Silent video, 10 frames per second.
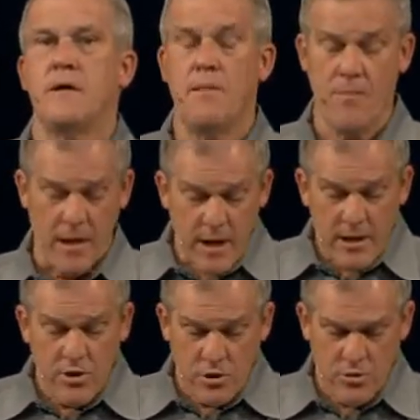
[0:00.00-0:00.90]
And then
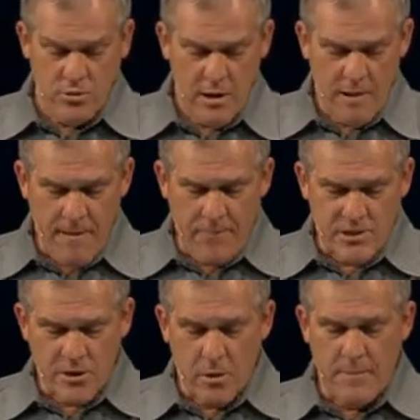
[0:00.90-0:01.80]
I knew that
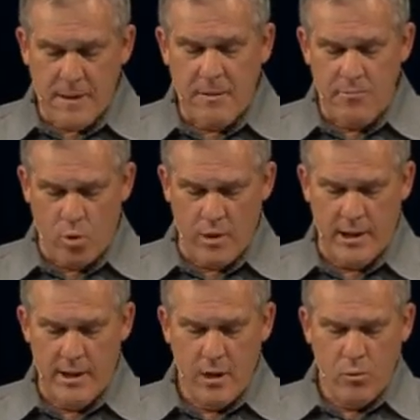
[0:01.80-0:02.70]
this little baby
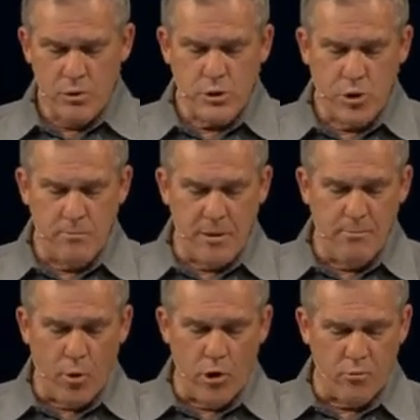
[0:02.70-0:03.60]
boy was going to be
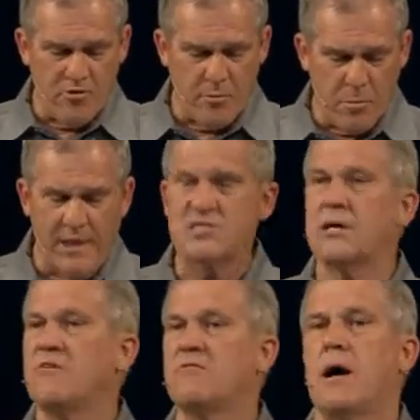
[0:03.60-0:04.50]
born with the
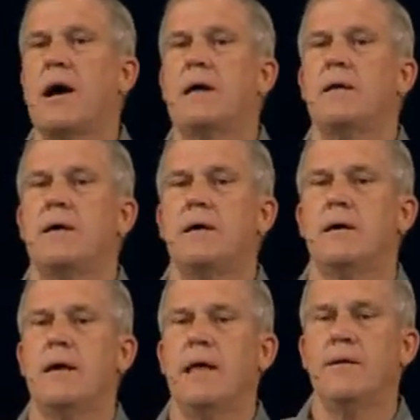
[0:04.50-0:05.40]
blessing of God
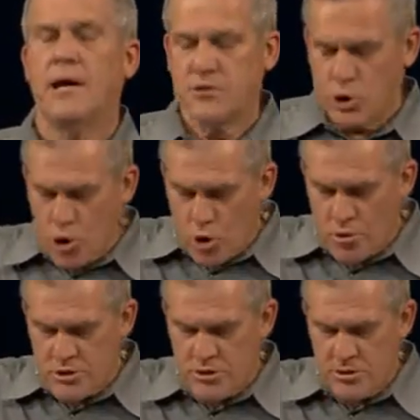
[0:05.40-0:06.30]
and not the
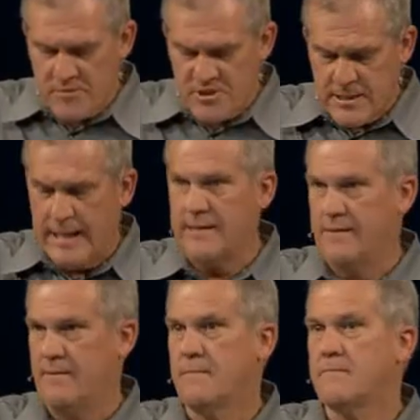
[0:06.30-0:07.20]
curse of Satan.